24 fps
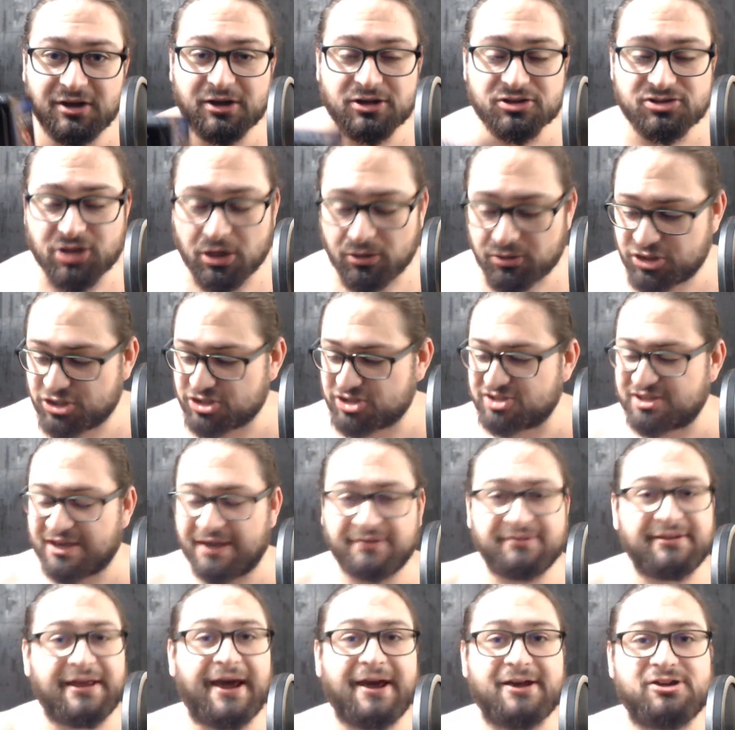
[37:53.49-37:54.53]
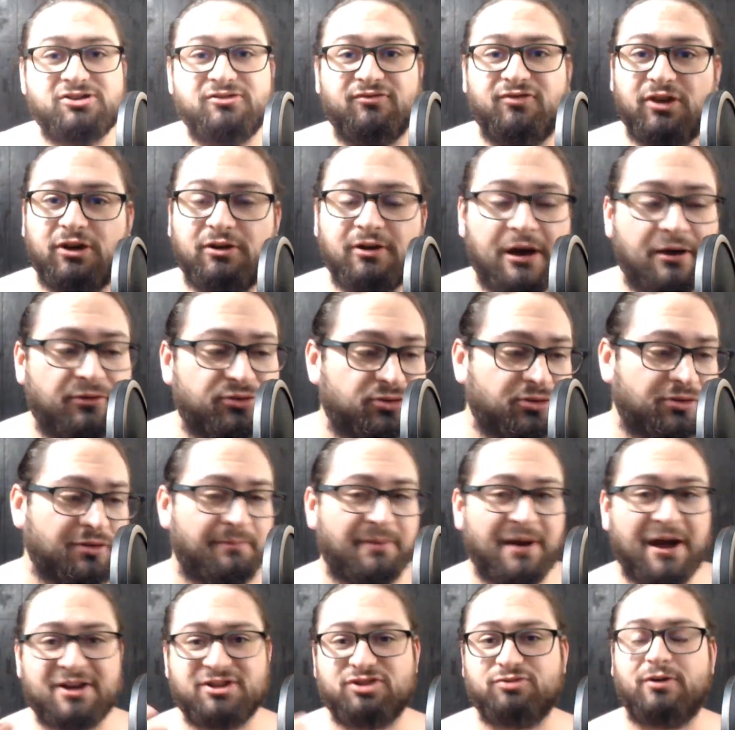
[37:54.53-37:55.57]
Don't just take the action figure out and throw the
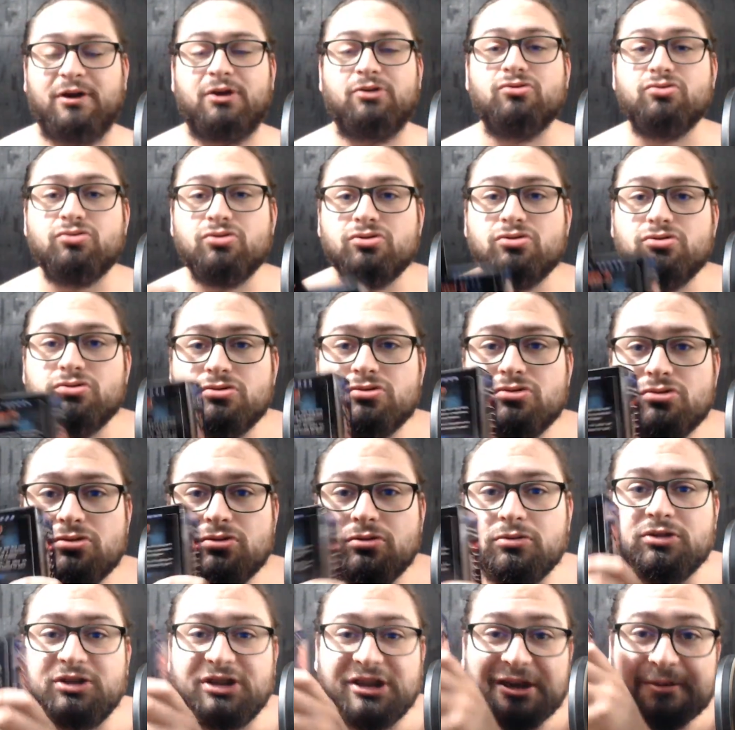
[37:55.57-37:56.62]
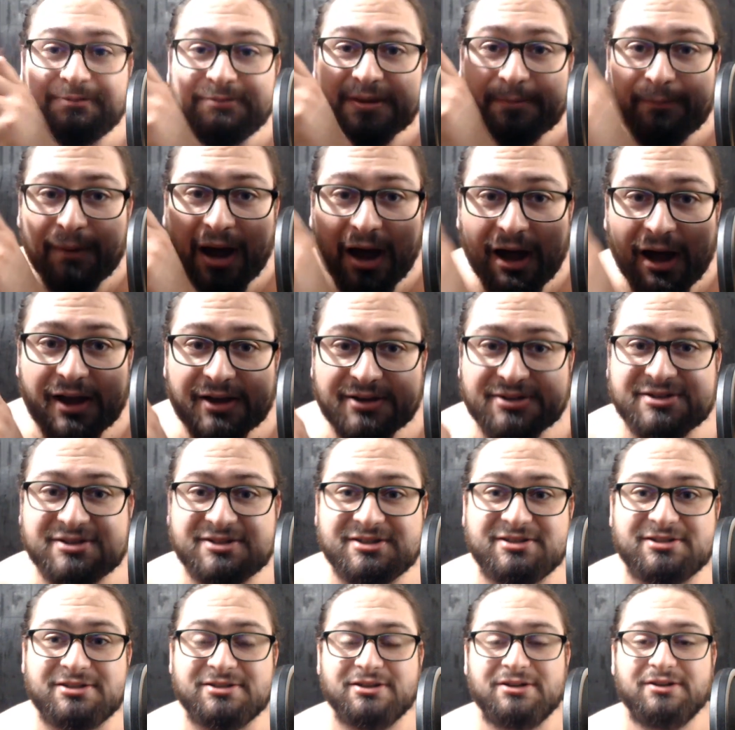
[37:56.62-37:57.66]
box away. No, keep the
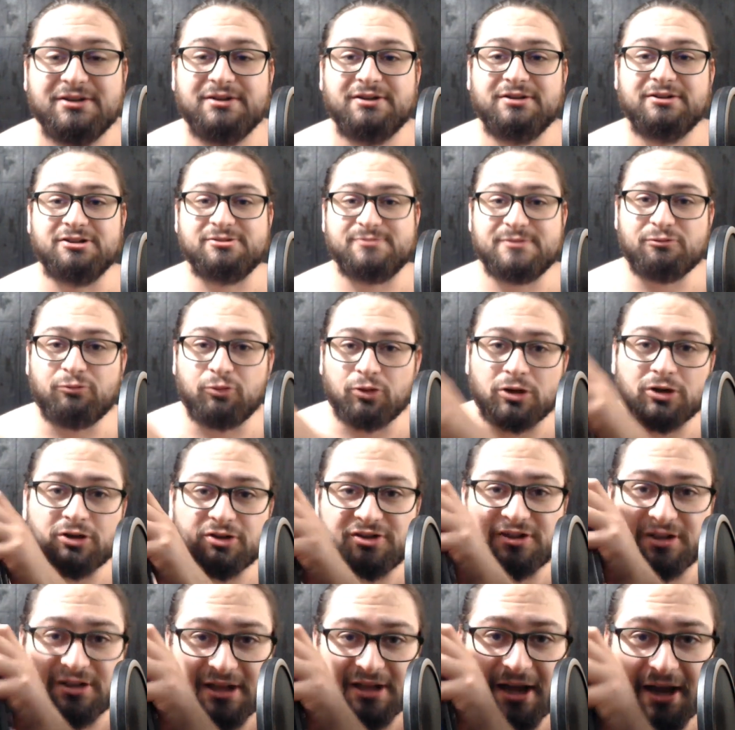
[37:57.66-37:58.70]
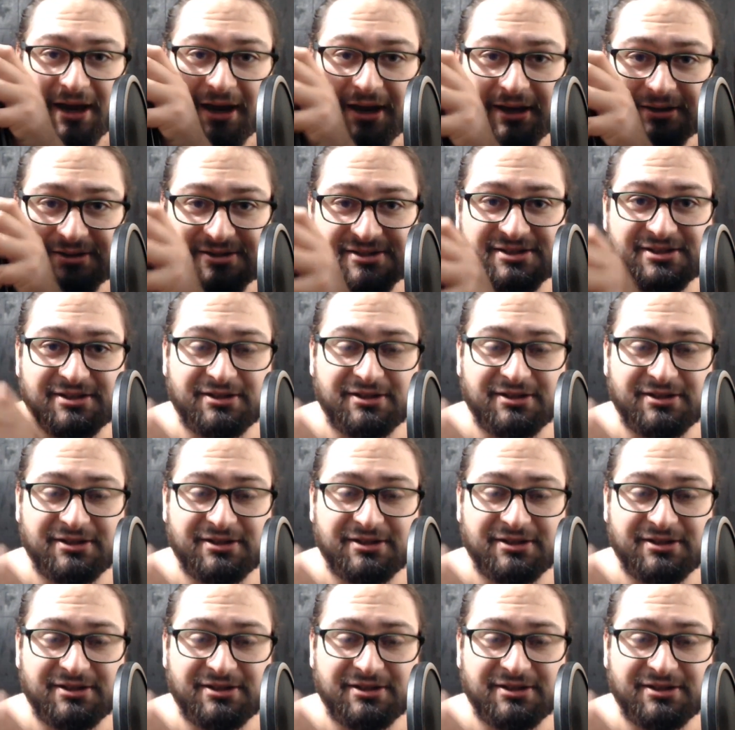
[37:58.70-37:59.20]
box. It'll be worth a lot.